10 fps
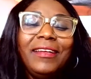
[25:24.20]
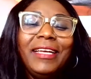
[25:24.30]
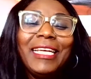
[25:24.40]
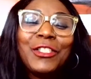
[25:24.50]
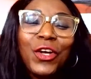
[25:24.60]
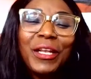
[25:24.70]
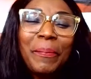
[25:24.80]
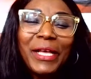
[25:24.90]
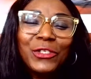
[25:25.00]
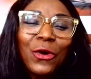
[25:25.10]
It all
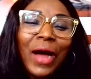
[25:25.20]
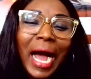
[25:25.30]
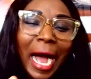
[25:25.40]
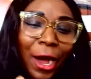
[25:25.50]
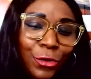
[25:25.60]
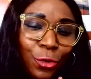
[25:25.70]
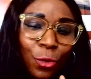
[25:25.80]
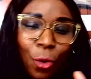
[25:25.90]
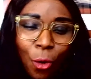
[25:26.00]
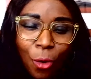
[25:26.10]
depends on how you
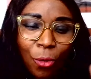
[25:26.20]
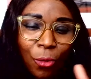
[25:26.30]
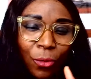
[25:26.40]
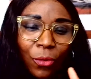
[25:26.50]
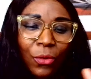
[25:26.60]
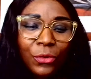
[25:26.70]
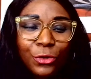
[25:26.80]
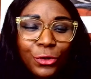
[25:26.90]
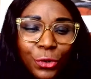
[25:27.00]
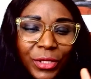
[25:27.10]
go,
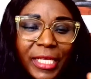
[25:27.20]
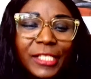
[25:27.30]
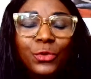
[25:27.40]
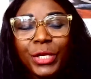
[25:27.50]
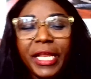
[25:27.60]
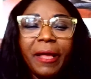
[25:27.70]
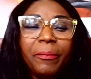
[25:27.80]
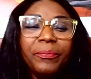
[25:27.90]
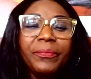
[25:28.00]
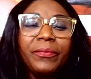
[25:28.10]
you do things with
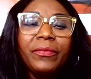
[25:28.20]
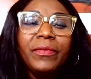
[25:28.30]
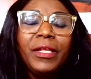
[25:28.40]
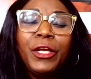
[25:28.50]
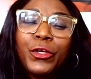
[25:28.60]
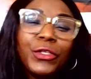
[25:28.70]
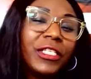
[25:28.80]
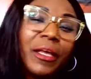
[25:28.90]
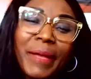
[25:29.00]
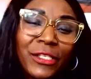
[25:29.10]
them. You
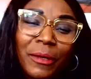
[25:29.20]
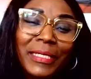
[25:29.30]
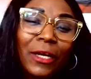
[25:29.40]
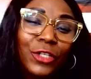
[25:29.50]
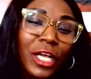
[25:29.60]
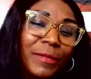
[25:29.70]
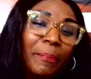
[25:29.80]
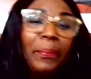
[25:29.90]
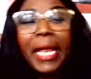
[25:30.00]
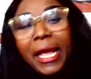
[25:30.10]
see me sometimes, I'll just be
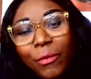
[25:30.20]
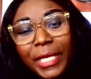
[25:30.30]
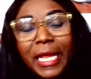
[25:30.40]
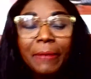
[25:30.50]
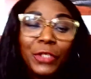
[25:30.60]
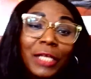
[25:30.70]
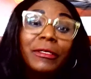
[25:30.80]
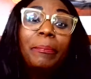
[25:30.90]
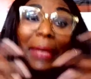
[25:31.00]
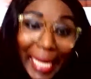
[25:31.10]
playing with them, just be
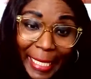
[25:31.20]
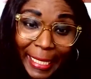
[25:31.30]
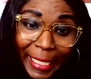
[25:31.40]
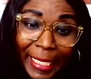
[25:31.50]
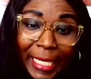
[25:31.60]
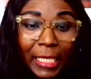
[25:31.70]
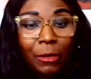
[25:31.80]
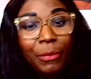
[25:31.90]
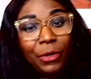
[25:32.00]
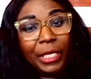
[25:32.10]
playing.
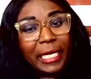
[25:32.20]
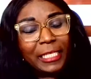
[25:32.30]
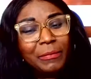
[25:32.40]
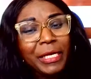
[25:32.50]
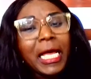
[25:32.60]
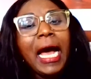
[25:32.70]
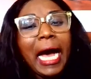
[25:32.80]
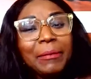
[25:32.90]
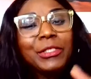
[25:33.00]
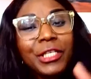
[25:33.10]
They'll be looking at me.
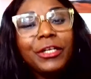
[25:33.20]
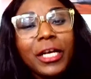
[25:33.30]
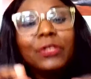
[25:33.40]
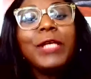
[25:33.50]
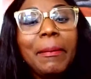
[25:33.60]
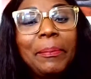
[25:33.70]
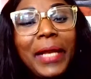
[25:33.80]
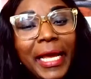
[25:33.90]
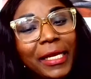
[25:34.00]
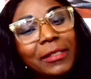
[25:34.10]
I'm serious, you are
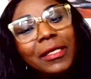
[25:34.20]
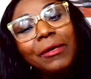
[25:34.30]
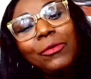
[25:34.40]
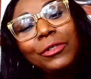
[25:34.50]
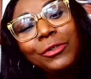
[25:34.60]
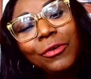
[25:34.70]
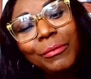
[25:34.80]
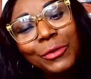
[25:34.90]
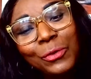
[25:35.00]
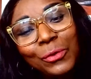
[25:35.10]
playing. I say, what do you want
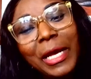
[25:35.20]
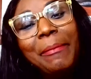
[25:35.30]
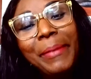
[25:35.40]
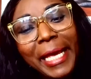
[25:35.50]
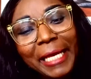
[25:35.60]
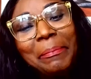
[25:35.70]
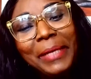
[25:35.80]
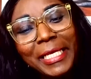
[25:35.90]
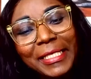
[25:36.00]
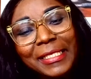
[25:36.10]
me to do? I beg,
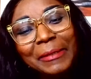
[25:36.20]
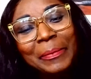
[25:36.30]
please.